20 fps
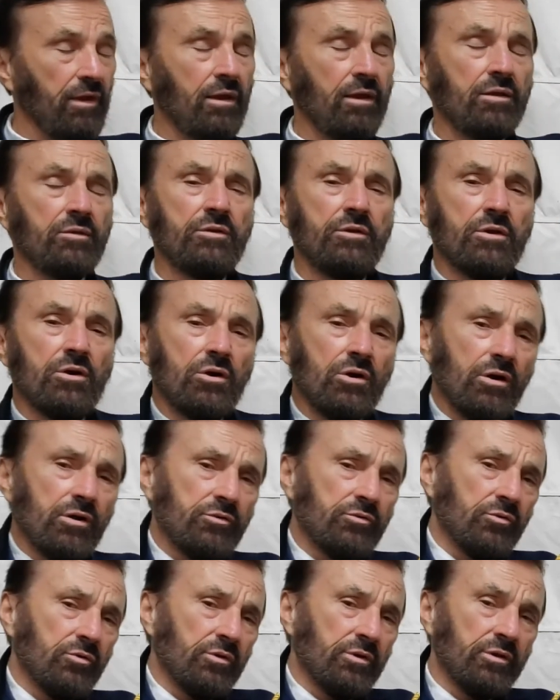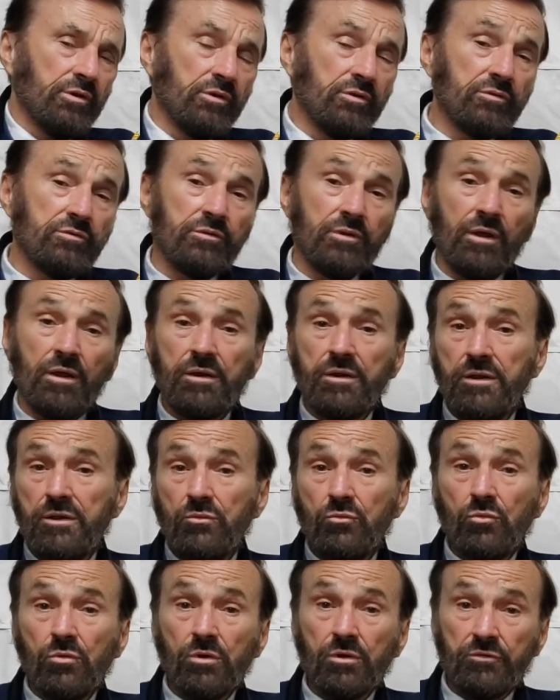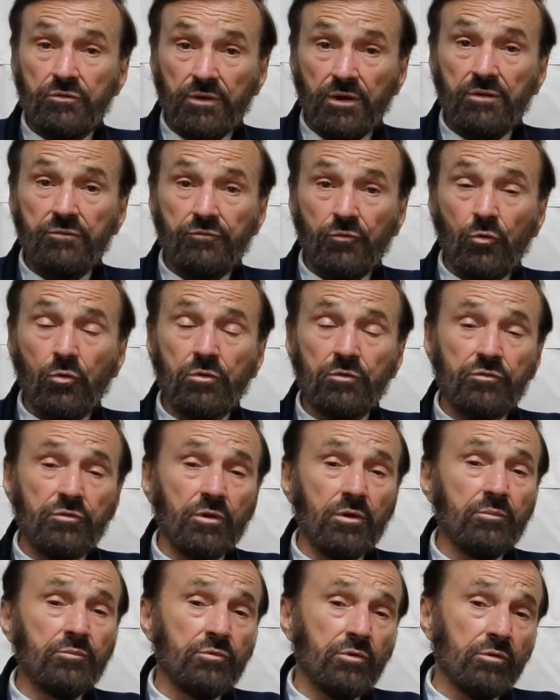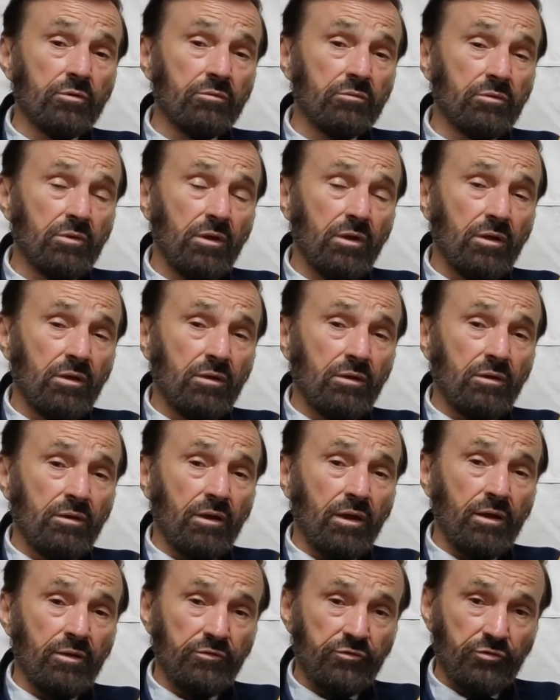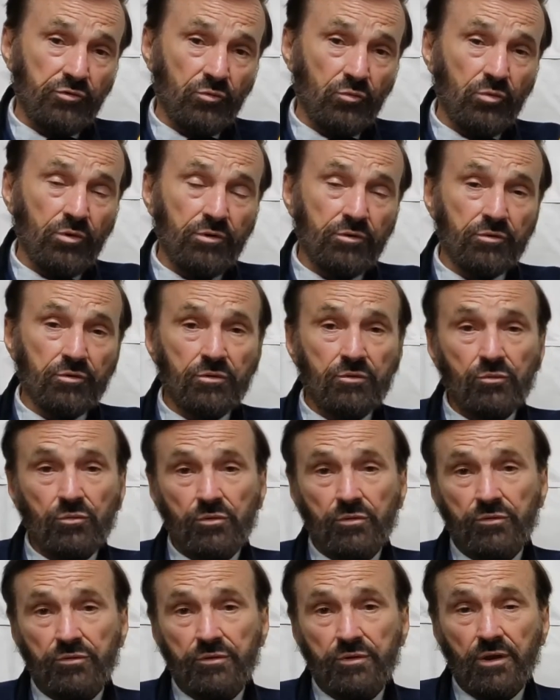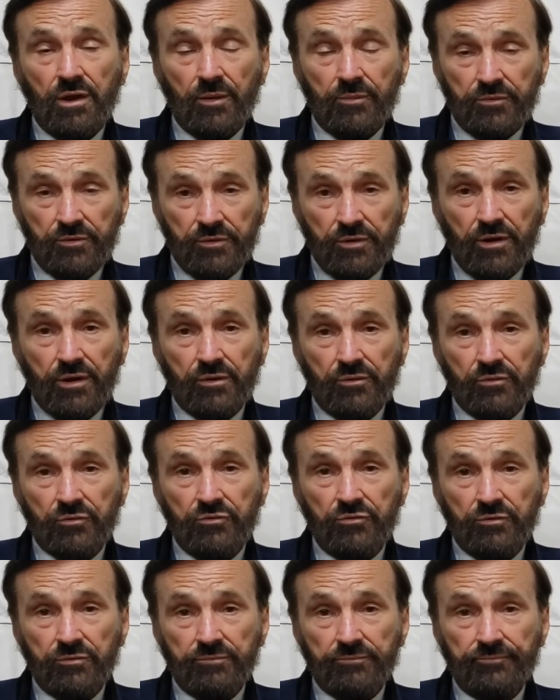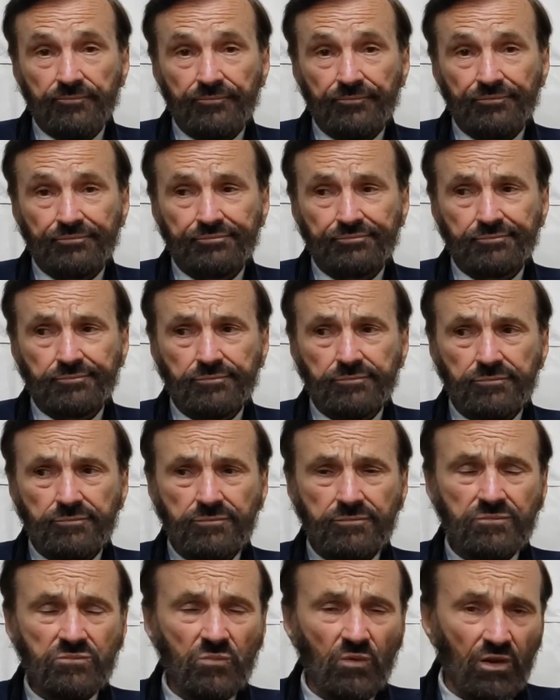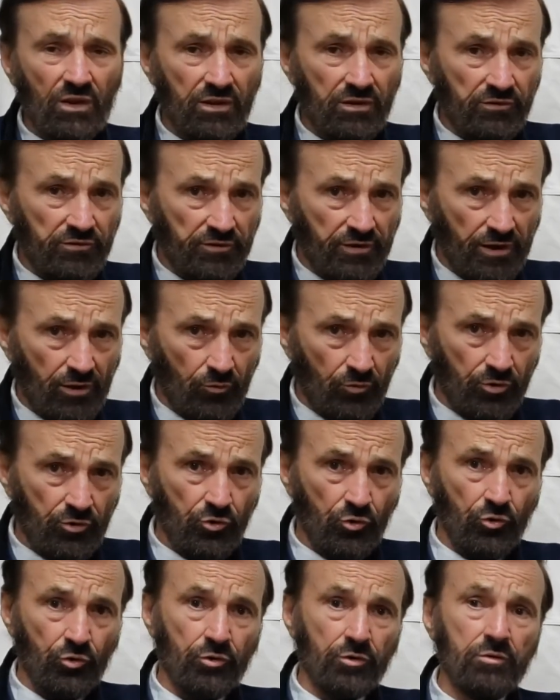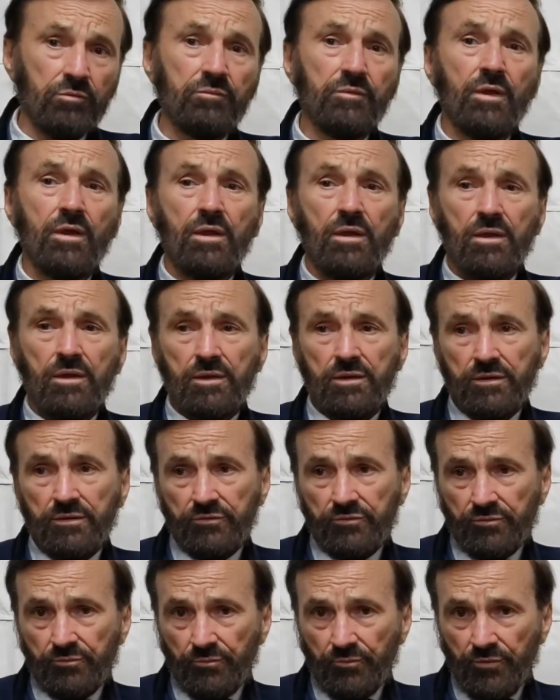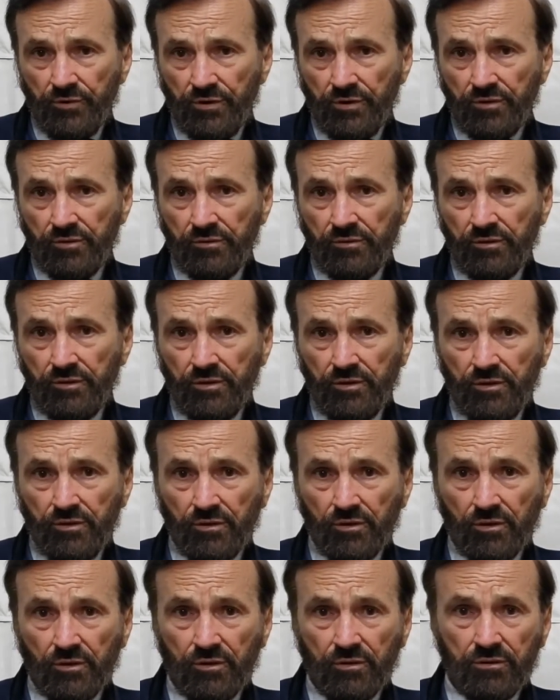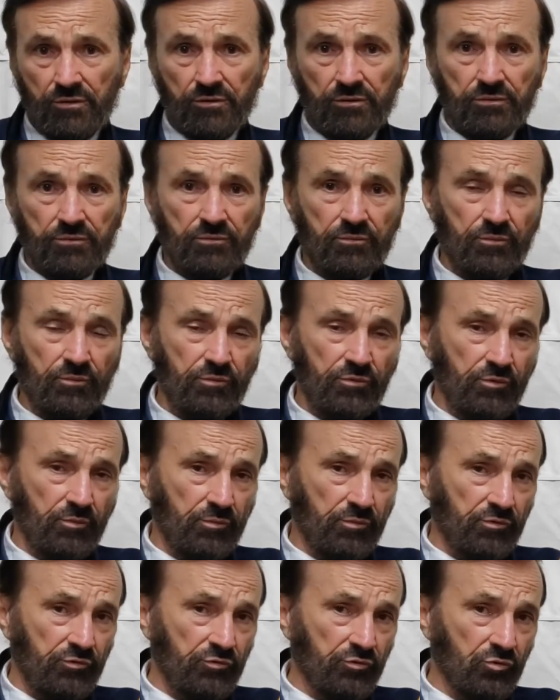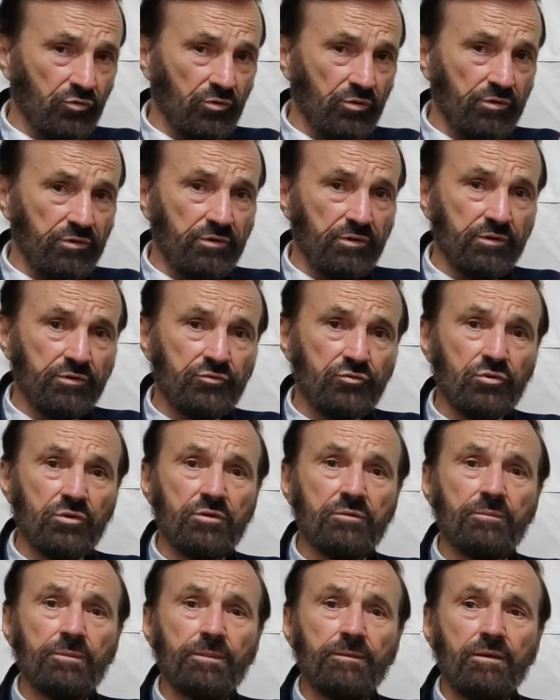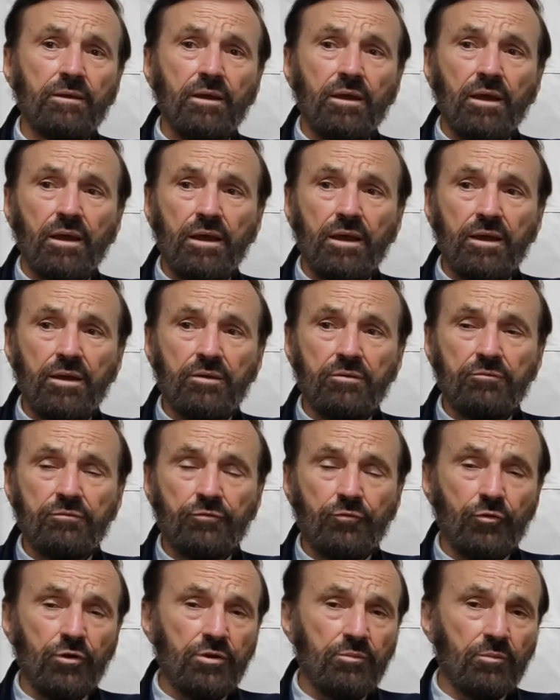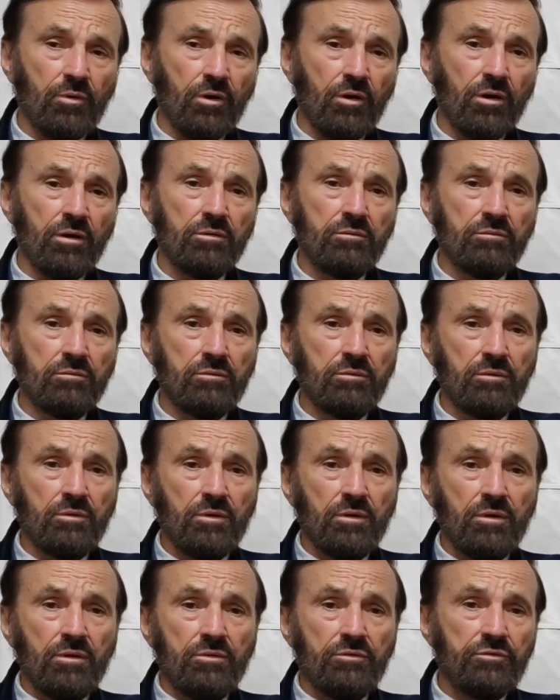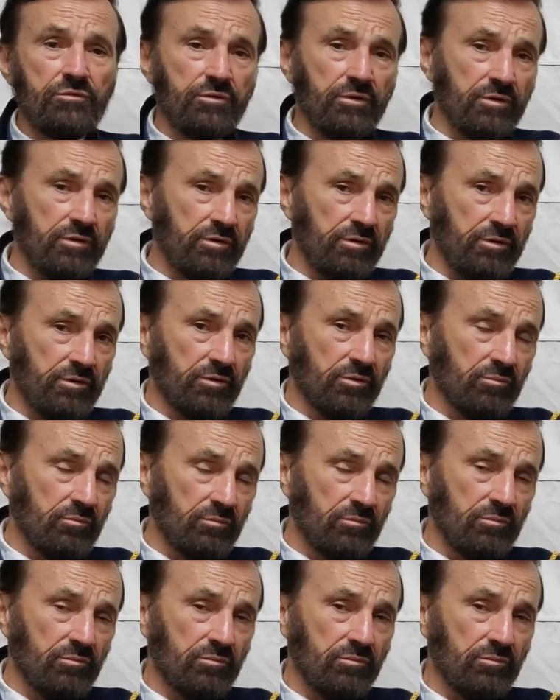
The other is that he was at Fort Sumter and surrendered with Captain Anderson. He's now a colonel. He's in the Missouri district, and Fremont sent him